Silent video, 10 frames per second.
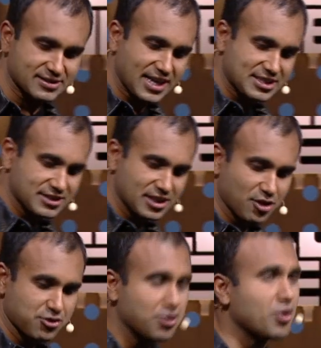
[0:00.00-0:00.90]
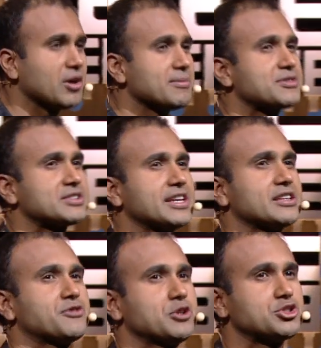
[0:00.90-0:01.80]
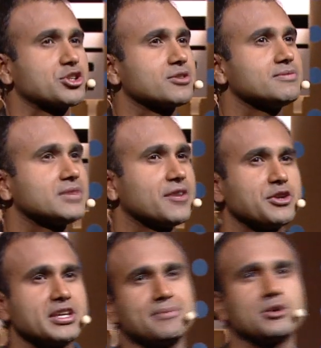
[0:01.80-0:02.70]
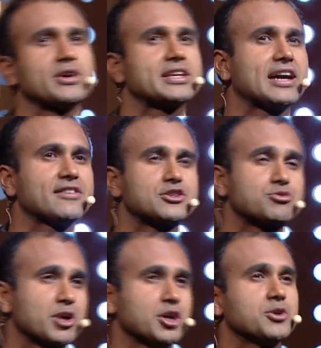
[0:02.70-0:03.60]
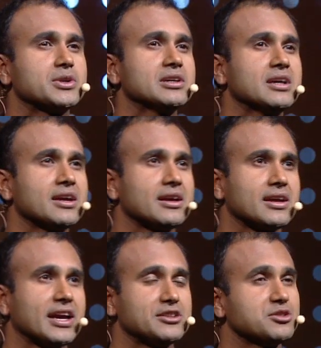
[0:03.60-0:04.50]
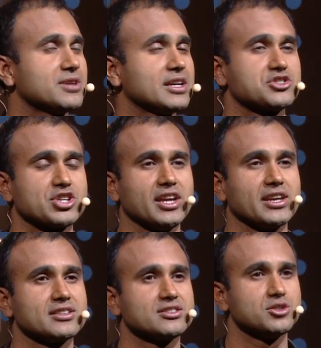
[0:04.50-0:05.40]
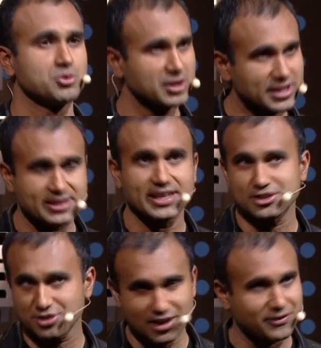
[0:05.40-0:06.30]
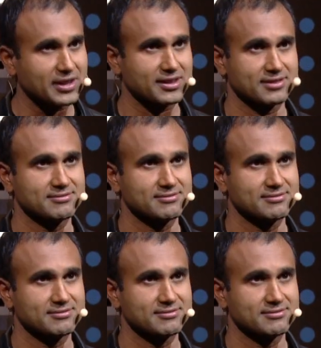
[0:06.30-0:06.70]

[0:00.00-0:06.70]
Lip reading: is actually a form of seeing the future. If you keep going down this road and do not change, you will hit that traffic.